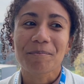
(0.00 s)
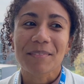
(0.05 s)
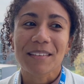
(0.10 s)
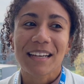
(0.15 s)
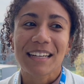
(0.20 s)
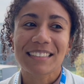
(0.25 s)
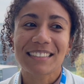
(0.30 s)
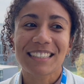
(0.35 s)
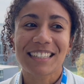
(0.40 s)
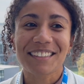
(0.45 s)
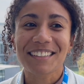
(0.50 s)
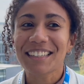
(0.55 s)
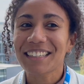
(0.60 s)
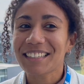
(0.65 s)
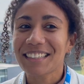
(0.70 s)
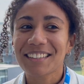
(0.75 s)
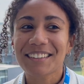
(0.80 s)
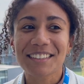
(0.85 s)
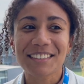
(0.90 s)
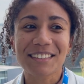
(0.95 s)
I'd say
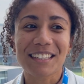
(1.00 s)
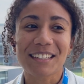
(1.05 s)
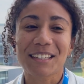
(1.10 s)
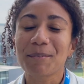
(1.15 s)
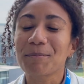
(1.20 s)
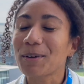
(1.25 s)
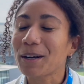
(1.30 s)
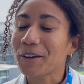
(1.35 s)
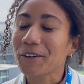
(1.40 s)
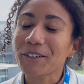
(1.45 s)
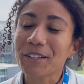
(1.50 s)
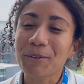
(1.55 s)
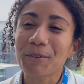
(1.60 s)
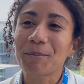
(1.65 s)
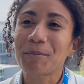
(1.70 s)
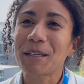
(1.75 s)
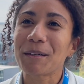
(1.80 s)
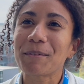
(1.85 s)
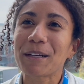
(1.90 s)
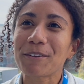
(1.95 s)
like the second priority would
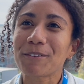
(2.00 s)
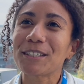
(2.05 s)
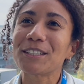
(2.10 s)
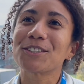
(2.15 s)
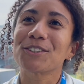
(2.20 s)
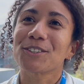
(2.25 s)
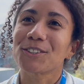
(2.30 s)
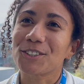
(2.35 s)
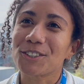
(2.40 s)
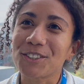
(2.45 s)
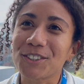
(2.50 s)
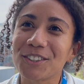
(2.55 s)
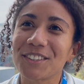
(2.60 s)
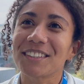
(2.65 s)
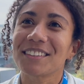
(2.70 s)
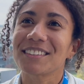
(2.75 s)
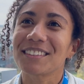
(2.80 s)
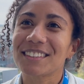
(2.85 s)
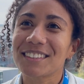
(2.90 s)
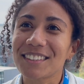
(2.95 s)
be my research
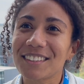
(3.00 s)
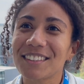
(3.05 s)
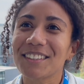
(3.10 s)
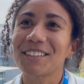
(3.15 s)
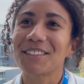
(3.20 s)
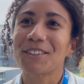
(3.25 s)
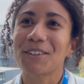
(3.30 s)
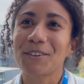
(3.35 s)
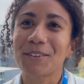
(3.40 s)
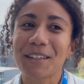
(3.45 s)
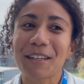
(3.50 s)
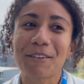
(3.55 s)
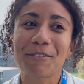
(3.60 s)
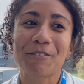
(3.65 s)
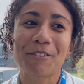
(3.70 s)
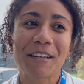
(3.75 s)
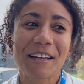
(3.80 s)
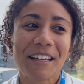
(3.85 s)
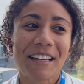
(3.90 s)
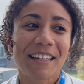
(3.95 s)
students.
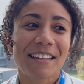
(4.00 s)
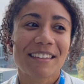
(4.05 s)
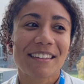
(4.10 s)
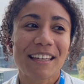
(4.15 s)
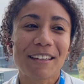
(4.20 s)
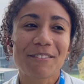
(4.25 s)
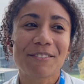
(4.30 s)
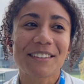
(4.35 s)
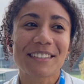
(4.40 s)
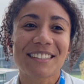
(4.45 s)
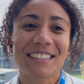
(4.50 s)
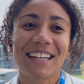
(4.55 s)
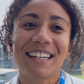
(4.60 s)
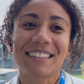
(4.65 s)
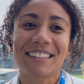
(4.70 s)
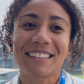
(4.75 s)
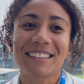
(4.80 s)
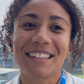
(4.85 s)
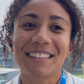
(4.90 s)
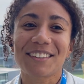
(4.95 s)
They've
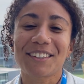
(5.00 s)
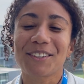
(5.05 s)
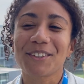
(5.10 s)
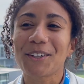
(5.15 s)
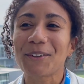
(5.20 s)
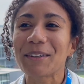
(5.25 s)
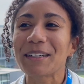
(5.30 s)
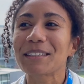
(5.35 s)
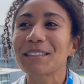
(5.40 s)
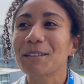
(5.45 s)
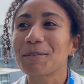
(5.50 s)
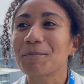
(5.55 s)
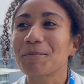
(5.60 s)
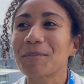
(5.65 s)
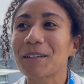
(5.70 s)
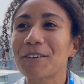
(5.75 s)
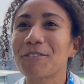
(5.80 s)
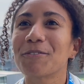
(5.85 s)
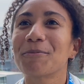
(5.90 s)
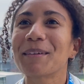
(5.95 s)
decided that they're going to
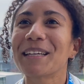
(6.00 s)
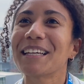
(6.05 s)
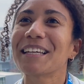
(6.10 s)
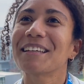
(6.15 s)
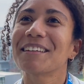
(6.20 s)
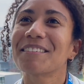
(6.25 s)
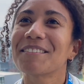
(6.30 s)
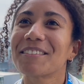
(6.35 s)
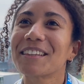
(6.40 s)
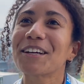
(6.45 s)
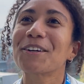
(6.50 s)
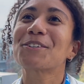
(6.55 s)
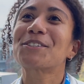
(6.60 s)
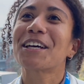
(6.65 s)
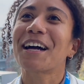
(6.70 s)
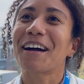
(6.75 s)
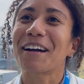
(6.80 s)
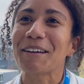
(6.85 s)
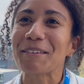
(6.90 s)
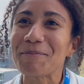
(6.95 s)
give me their
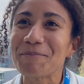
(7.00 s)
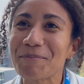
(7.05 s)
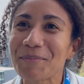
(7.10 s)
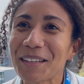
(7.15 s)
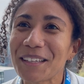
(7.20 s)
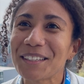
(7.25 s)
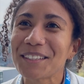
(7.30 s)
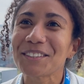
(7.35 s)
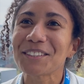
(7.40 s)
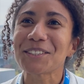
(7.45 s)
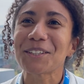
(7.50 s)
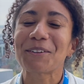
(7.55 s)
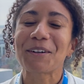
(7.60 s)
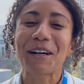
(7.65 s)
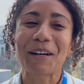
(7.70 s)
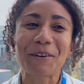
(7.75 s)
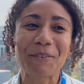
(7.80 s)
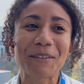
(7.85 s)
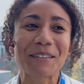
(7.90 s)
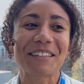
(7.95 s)
time So
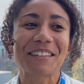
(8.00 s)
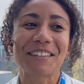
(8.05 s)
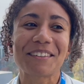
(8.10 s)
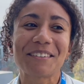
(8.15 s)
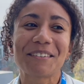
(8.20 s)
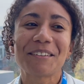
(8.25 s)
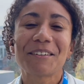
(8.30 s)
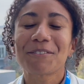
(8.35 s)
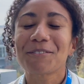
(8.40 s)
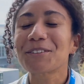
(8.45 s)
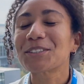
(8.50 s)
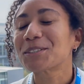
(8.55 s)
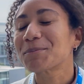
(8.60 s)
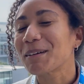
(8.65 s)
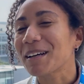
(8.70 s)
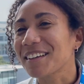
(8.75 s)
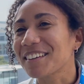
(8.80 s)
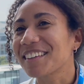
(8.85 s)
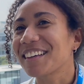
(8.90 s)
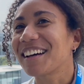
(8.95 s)
I want to
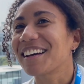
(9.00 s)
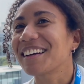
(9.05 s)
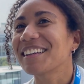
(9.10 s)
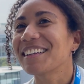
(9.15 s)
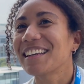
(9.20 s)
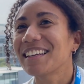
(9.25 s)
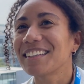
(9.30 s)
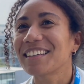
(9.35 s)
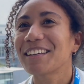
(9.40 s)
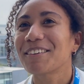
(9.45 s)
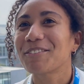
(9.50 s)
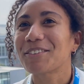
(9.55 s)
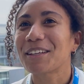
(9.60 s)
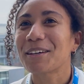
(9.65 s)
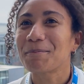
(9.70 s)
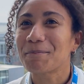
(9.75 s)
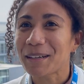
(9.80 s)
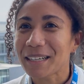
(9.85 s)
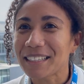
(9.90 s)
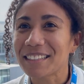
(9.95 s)
respect that and give
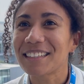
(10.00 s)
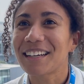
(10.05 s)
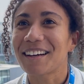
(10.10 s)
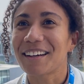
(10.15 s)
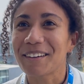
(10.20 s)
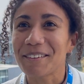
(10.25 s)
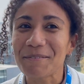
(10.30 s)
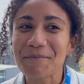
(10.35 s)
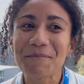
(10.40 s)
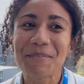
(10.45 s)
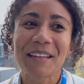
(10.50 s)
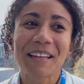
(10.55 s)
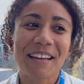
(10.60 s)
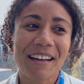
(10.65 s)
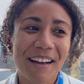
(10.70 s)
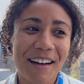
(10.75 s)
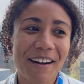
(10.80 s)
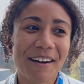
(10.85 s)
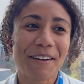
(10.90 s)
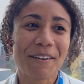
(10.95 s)
them my time.
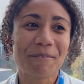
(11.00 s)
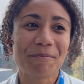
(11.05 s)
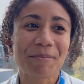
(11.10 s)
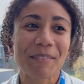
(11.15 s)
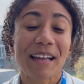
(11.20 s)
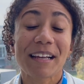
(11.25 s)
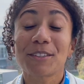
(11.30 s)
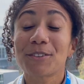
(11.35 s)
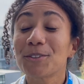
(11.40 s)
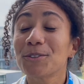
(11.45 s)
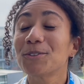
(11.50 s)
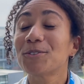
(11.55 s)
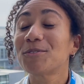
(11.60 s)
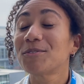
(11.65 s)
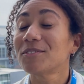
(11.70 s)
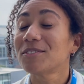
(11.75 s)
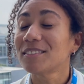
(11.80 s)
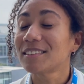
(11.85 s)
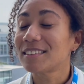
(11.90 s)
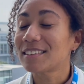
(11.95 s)
I do
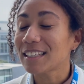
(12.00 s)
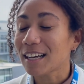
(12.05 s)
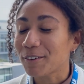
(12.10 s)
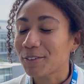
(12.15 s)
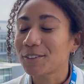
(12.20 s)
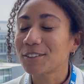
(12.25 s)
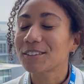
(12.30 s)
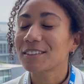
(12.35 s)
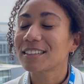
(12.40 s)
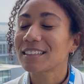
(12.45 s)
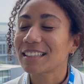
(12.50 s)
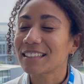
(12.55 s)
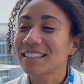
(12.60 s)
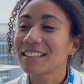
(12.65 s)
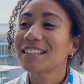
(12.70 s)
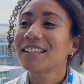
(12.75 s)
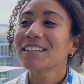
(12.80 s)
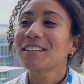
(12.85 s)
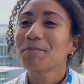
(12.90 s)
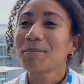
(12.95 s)
definitely
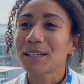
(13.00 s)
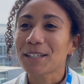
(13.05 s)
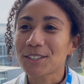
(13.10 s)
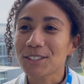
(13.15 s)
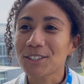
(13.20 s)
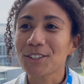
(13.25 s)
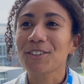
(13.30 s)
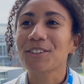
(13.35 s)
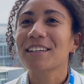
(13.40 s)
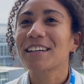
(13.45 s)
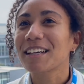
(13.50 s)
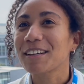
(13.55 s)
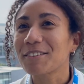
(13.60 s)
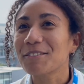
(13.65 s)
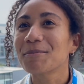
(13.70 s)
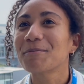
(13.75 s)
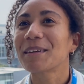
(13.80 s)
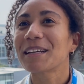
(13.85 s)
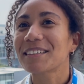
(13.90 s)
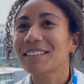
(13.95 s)
make sure that I
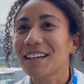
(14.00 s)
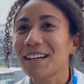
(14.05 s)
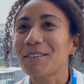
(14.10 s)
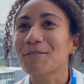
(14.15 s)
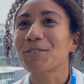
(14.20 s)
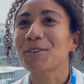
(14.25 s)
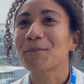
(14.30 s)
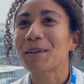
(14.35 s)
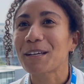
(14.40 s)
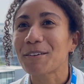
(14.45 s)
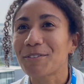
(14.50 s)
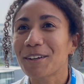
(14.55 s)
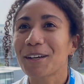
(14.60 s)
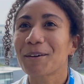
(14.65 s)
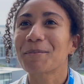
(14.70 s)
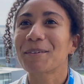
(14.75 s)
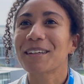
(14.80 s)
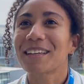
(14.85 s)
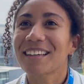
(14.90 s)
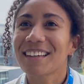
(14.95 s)
make time for my
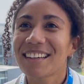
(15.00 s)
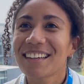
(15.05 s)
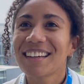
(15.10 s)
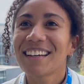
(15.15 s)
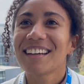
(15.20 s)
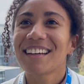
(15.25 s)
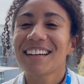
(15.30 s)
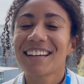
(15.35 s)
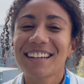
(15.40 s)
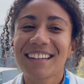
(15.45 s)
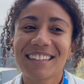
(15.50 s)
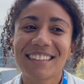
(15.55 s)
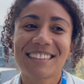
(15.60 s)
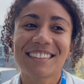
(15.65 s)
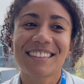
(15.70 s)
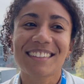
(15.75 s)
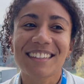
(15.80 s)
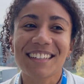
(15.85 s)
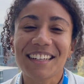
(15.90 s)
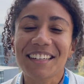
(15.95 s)
family,
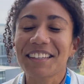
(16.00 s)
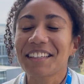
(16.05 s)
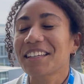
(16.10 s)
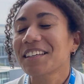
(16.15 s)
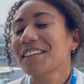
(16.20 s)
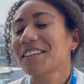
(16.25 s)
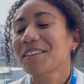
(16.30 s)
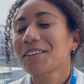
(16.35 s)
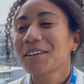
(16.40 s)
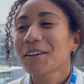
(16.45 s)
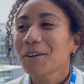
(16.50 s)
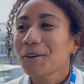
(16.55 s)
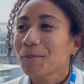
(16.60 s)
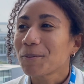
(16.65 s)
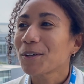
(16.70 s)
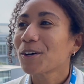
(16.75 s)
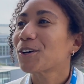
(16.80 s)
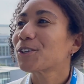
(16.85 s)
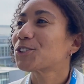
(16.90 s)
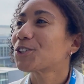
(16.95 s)
and I think
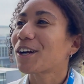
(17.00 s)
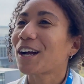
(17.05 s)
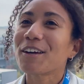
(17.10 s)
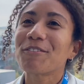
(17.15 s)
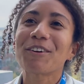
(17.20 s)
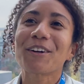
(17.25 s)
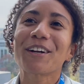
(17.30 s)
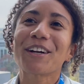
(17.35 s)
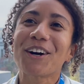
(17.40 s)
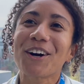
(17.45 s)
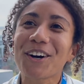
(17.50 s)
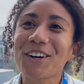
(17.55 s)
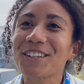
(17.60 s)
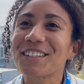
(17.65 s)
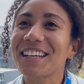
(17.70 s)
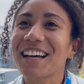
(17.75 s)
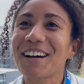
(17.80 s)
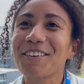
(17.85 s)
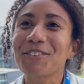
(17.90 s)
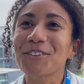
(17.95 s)
we all try very hard
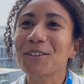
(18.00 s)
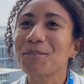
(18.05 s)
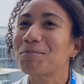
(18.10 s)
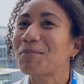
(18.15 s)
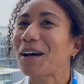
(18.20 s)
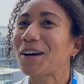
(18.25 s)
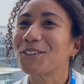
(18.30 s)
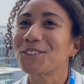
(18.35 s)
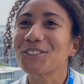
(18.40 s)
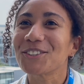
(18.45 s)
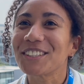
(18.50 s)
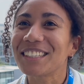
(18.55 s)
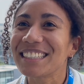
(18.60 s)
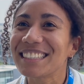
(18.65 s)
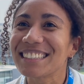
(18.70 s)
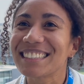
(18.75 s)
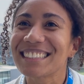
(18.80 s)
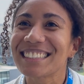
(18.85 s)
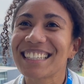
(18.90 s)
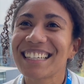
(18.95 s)
to have good
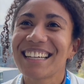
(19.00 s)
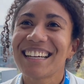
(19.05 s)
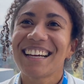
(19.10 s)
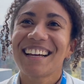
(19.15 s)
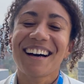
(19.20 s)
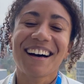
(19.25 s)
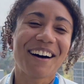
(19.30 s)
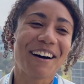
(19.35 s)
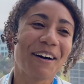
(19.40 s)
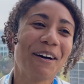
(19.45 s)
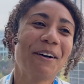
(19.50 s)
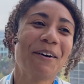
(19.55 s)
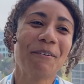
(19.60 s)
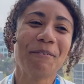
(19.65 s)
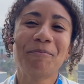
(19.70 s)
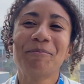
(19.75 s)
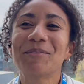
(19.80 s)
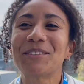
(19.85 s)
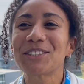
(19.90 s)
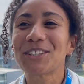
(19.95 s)
boundaries,
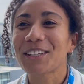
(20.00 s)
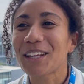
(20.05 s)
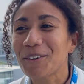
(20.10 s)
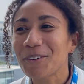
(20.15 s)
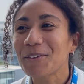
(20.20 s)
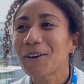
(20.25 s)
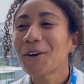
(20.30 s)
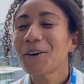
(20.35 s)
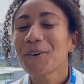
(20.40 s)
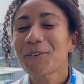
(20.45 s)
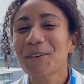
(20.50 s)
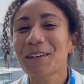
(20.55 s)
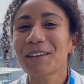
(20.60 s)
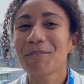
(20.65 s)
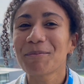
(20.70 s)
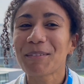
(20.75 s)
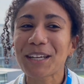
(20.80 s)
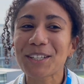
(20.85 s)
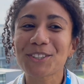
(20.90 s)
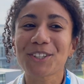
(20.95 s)
so that we can
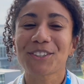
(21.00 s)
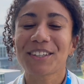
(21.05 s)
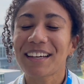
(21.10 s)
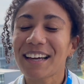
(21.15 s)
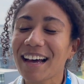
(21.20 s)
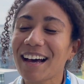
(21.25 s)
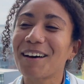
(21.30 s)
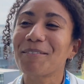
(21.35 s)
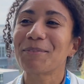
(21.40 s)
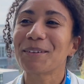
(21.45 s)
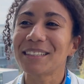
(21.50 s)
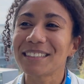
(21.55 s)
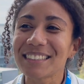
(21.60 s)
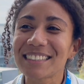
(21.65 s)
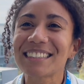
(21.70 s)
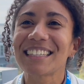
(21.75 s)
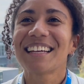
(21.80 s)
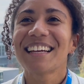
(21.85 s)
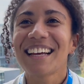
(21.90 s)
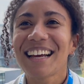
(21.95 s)
make sure that
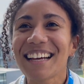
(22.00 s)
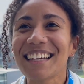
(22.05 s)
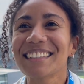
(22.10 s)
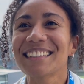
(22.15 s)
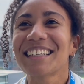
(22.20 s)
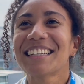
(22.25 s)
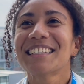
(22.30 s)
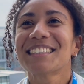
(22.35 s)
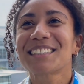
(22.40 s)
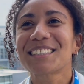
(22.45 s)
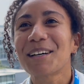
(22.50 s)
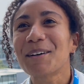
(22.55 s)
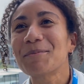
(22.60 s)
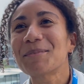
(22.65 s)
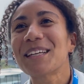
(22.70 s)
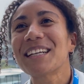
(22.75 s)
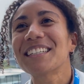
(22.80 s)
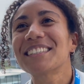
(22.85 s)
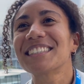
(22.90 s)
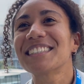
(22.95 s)
happens. And some
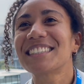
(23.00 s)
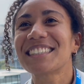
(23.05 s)
days it's